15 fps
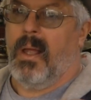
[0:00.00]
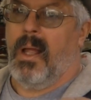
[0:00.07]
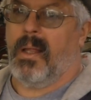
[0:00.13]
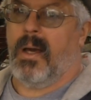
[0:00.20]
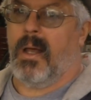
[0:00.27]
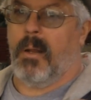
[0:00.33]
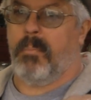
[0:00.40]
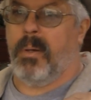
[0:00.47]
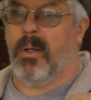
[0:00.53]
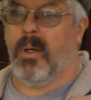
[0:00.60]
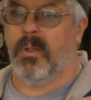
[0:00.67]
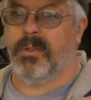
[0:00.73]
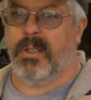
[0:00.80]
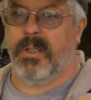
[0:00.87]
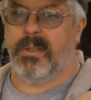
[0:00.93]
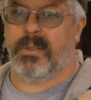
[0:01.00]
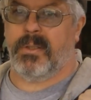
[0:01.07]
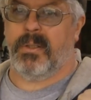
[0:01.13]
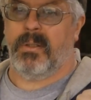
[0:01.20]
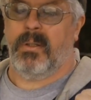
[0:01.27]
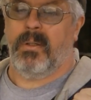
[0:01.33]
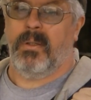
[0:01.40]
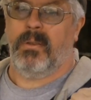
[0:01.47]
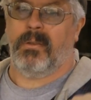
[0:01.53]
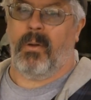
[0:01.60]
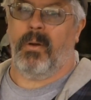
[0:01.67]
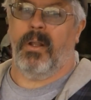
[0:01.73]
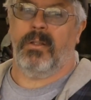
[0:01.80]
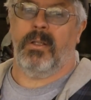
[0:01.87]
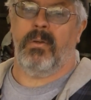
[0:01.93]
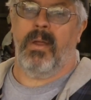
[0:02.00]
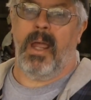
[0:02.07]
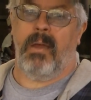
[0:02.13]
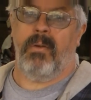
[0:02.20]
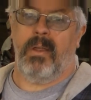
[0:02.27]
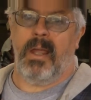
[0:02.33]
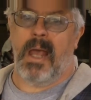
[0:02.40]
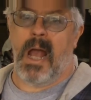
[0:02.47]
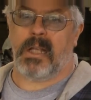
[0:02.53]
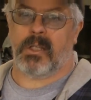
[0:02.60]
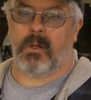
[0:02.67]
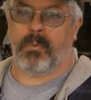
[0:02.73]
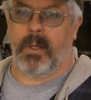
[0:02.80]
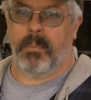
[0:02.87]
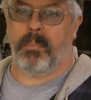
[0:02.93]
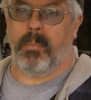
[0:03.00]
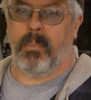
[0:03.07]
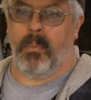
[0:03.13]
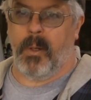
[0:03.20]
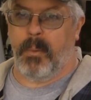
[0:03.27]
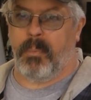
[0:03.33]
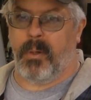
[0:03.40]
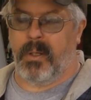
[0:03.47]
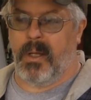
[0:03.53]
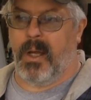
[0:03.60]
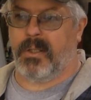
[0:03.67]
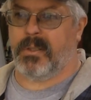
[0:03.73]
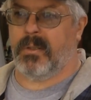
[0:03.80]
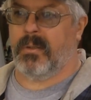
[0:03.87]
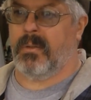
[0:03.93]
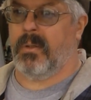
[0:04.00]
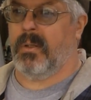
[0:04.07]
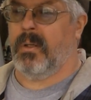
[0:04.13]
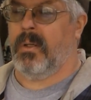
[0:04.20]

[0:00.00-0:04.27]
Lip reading: I got a Posey's 32 heavy axle reproduction